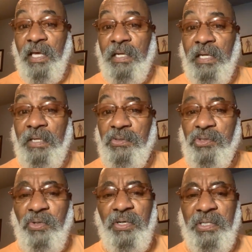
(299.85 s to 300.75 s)
and
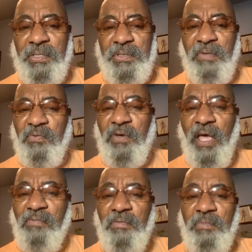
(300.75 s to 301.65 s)
join us. If you
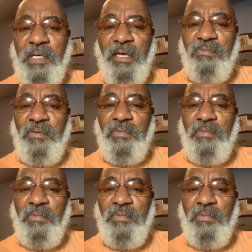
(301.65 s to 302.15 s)
haven't become a